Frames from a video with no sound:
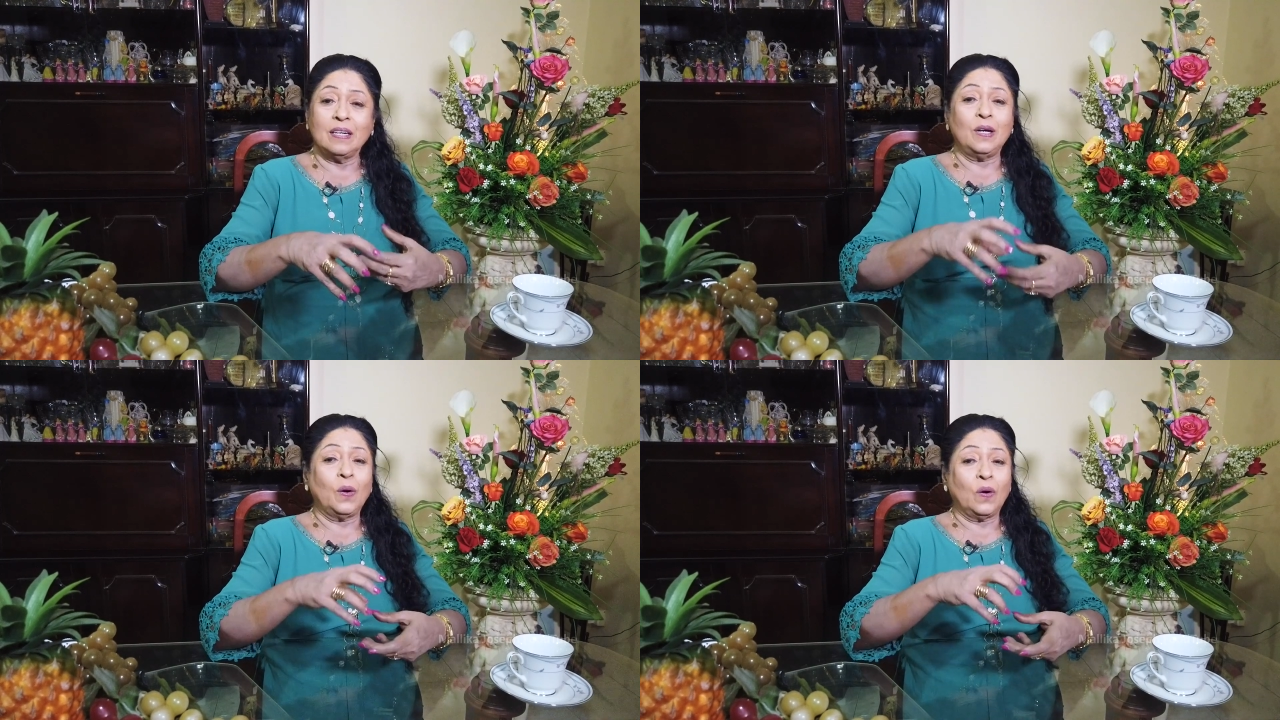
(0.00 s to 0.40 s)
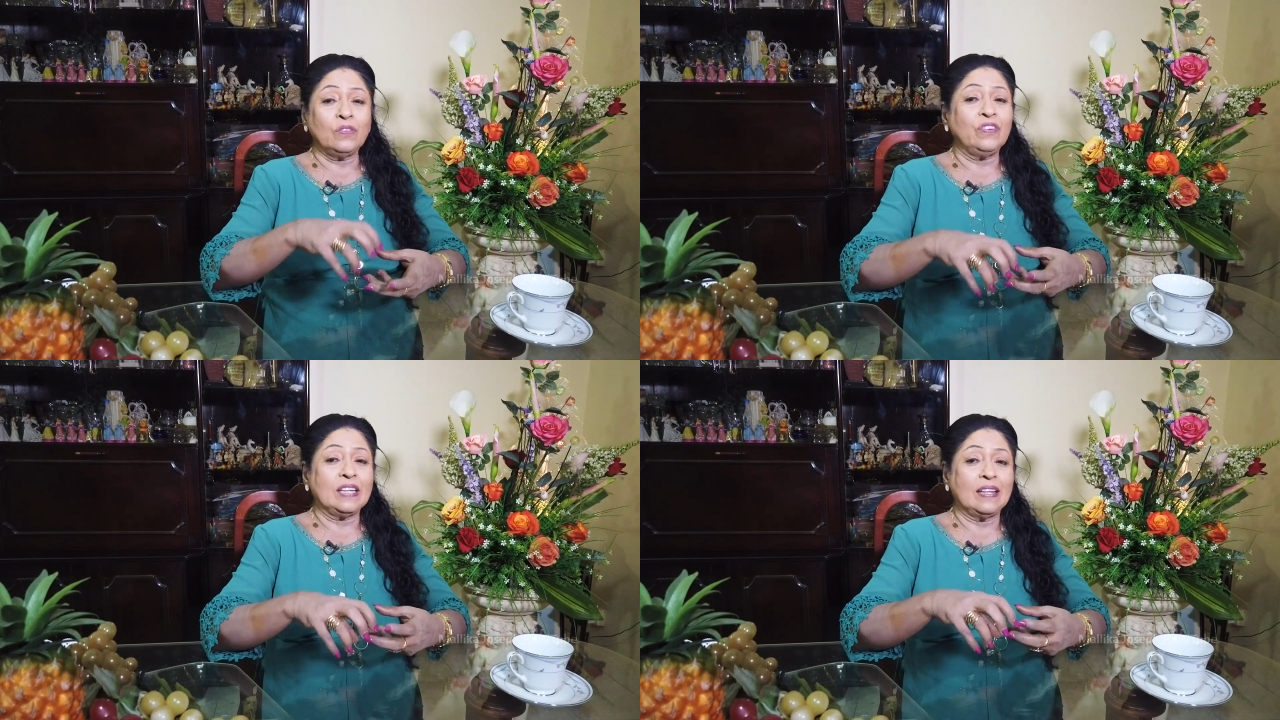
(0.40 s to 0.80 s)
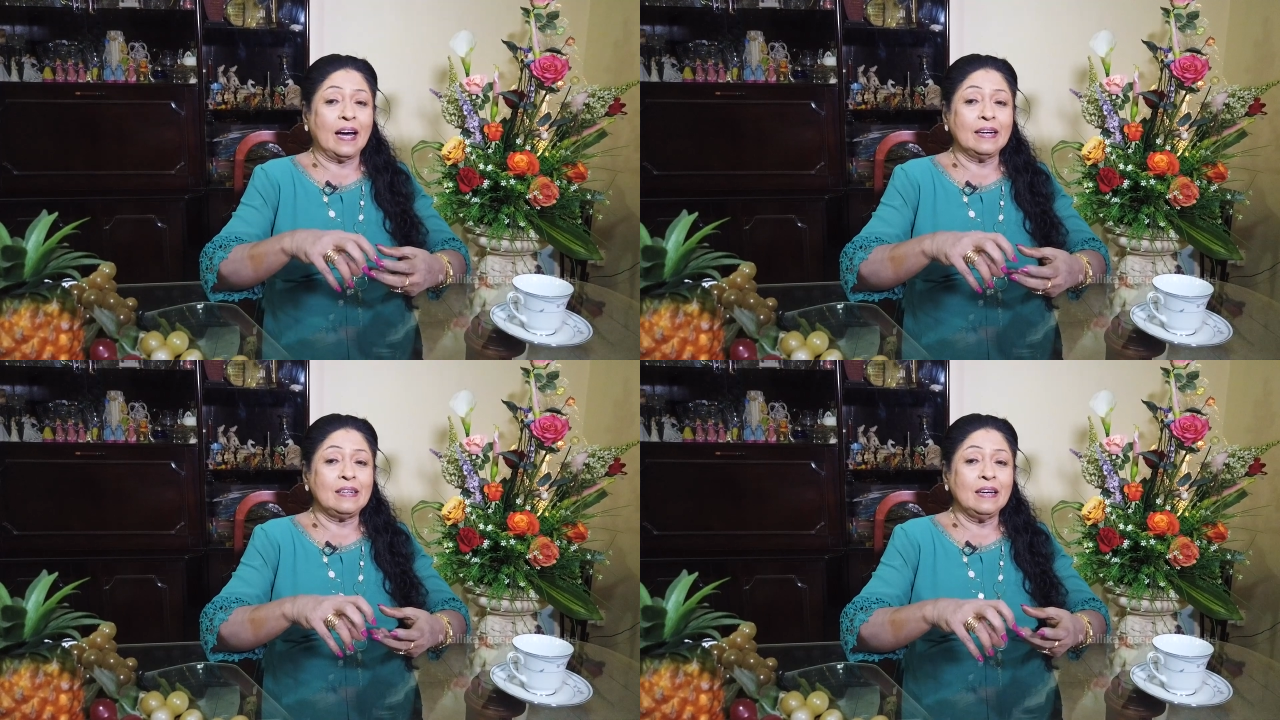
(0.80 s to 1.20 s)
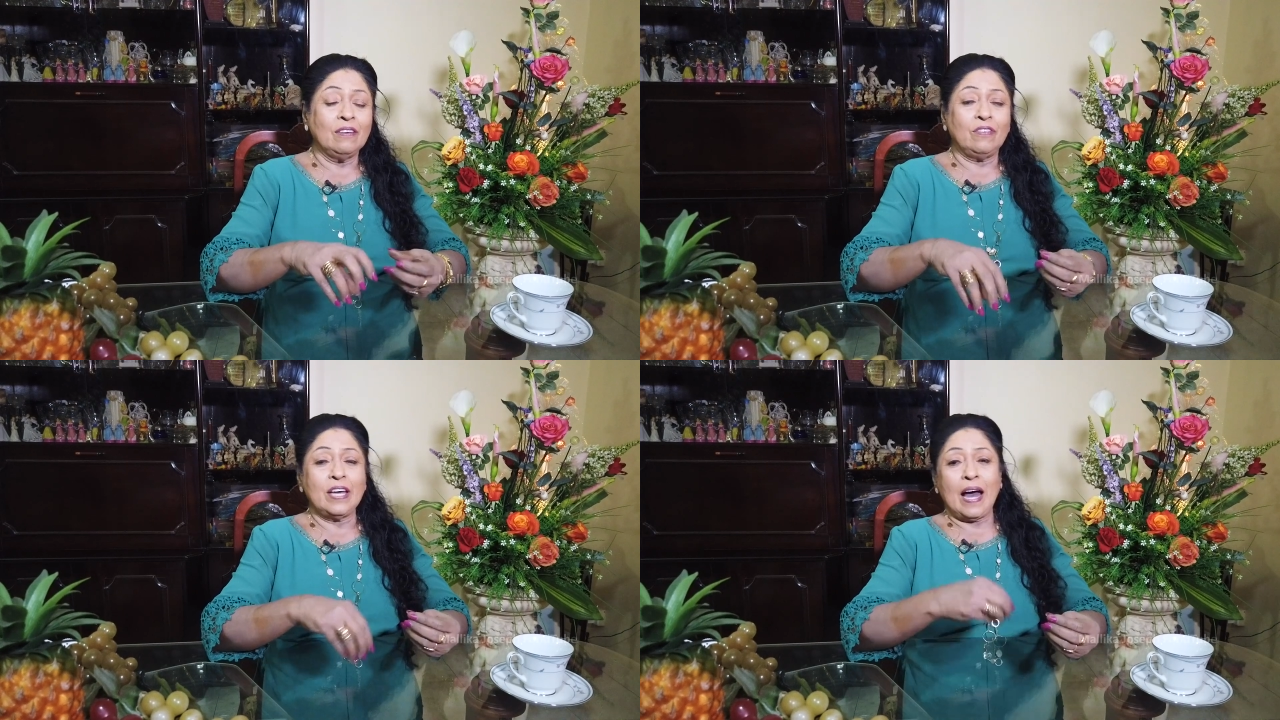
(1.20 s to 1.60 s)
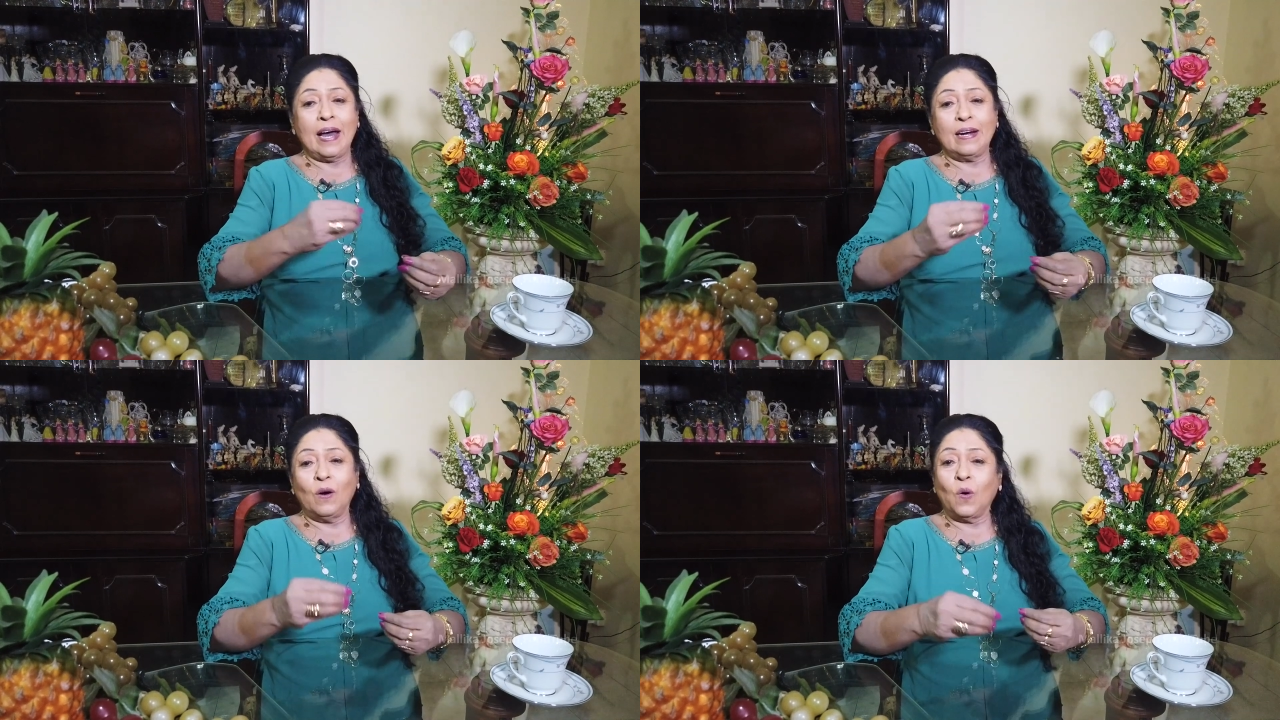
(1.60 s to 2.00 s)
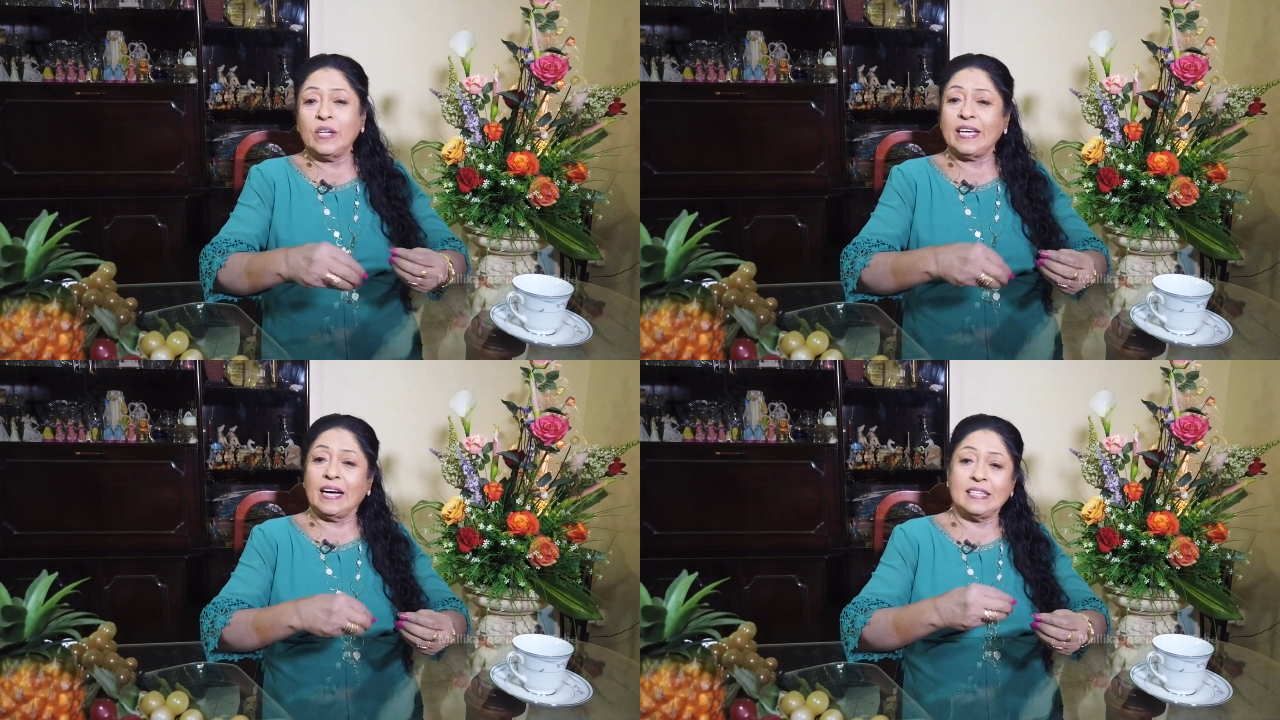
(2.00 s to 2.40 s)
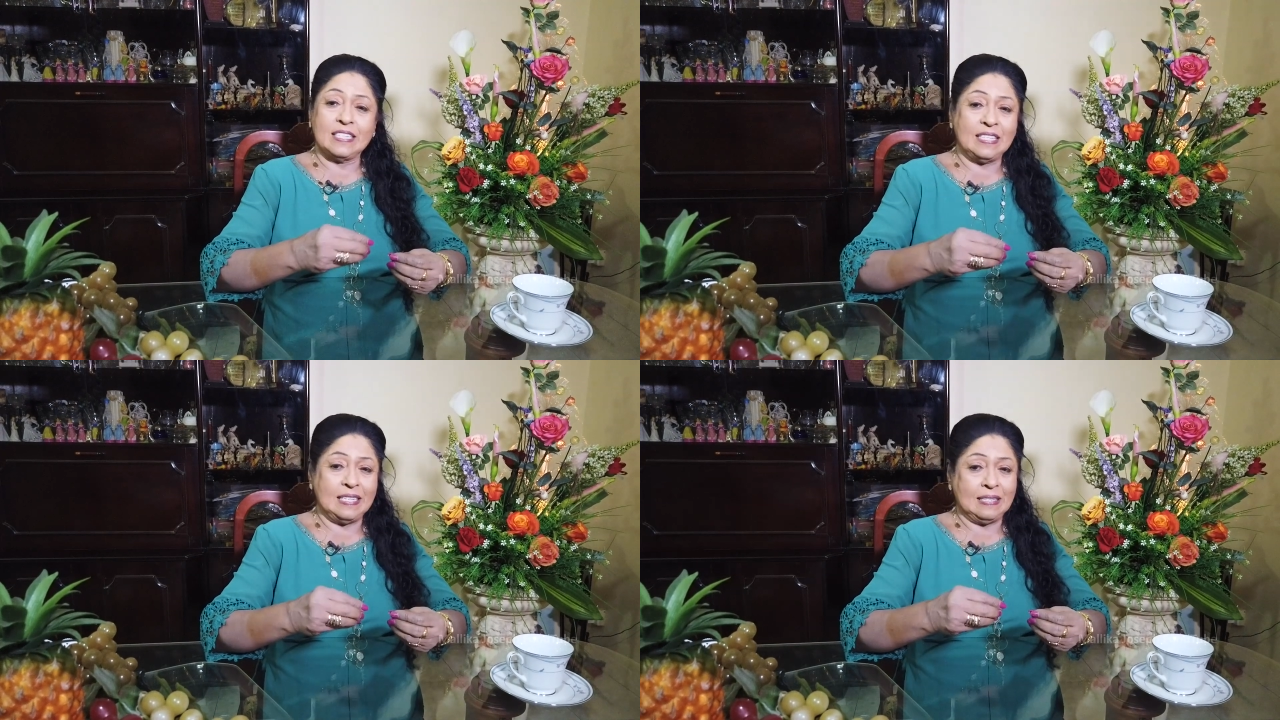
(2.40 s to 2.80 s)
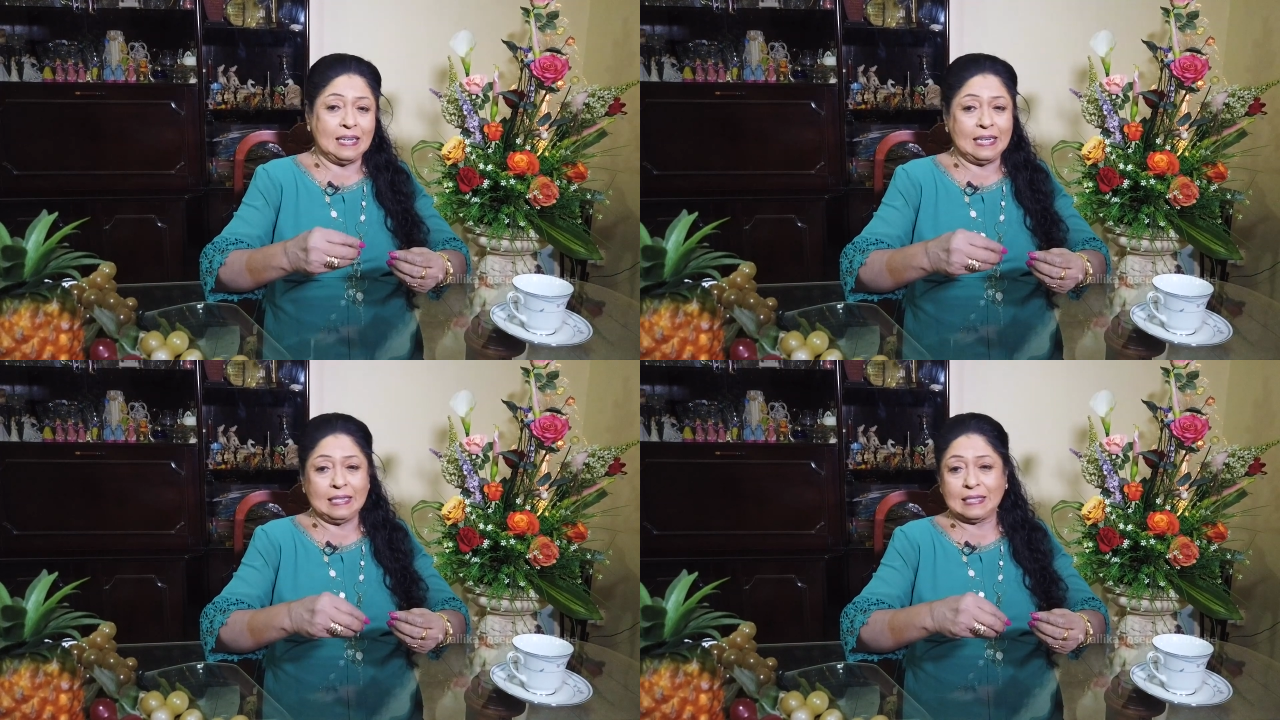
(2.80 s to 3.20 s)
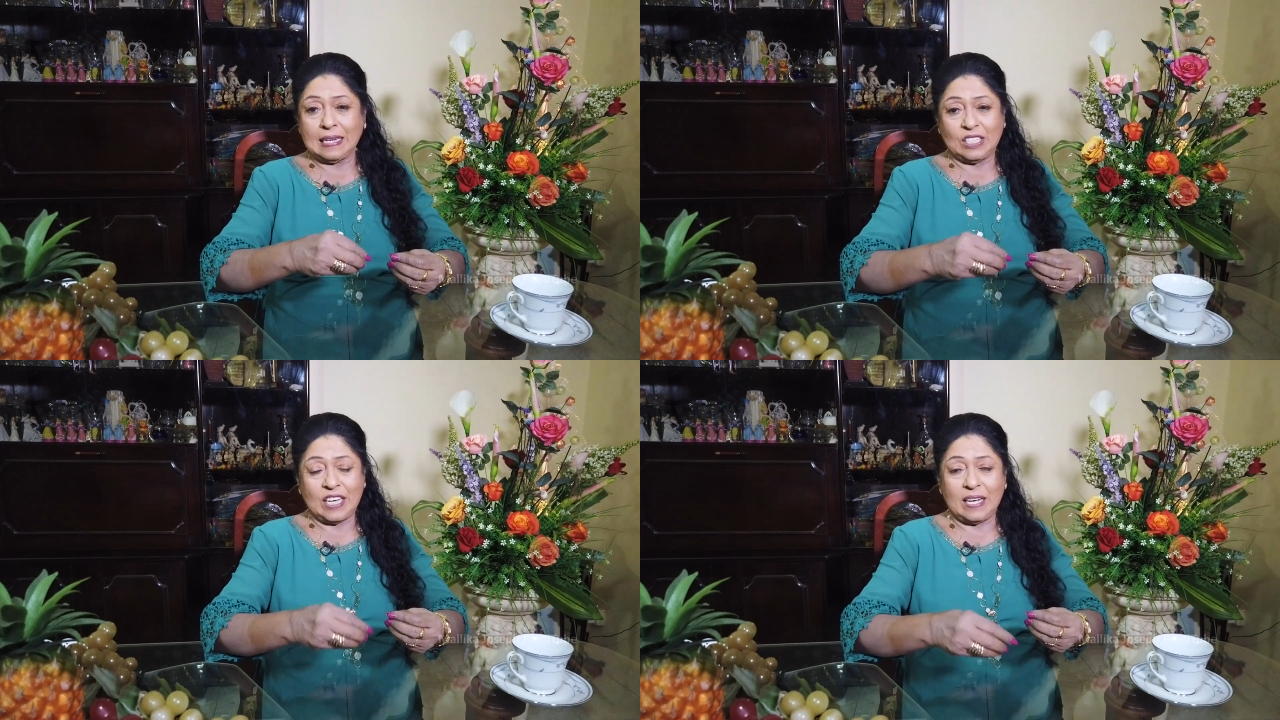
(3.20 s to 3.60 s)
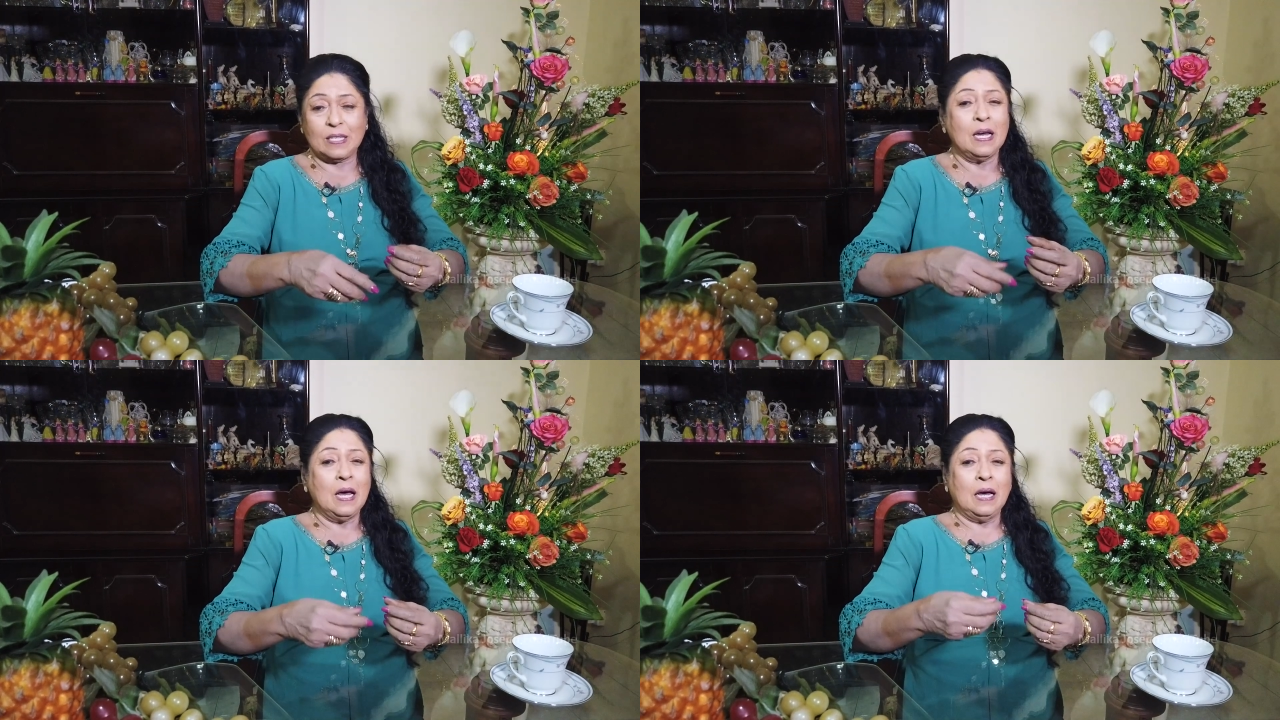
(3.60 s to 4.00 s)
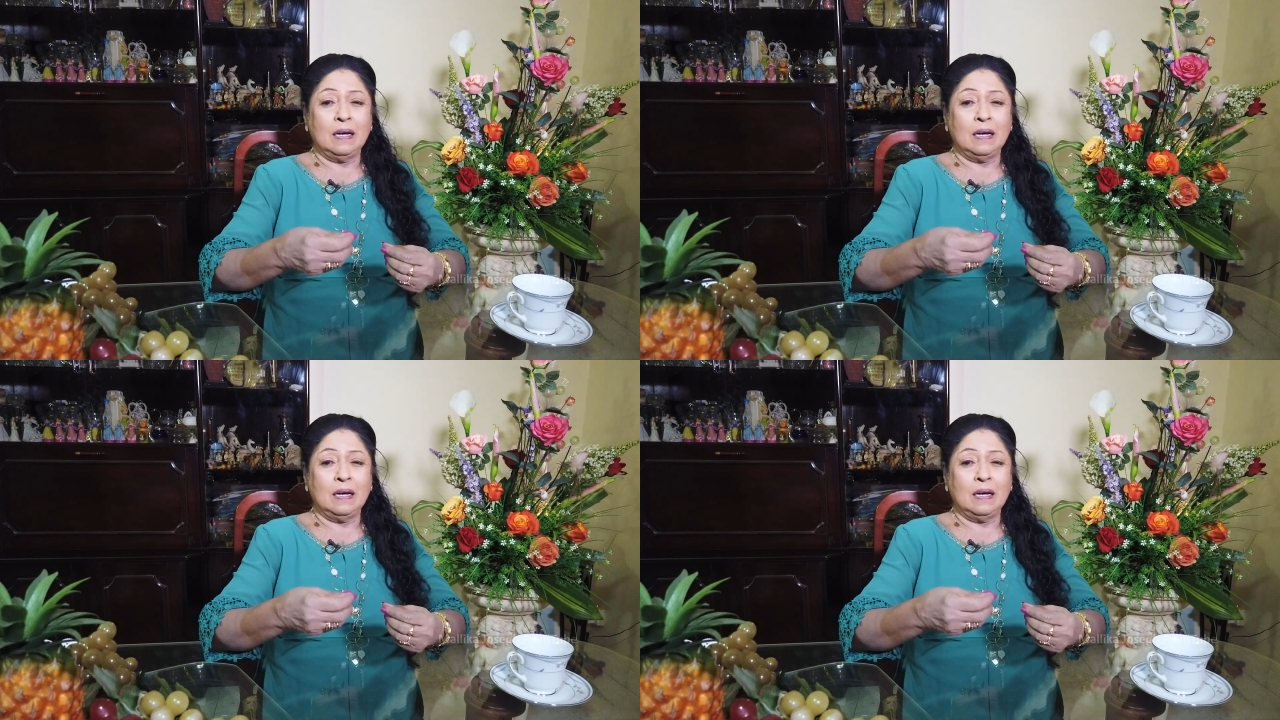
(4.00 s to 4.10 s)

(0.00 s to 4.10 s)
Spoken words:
Along with that, we add all the other seasonings such as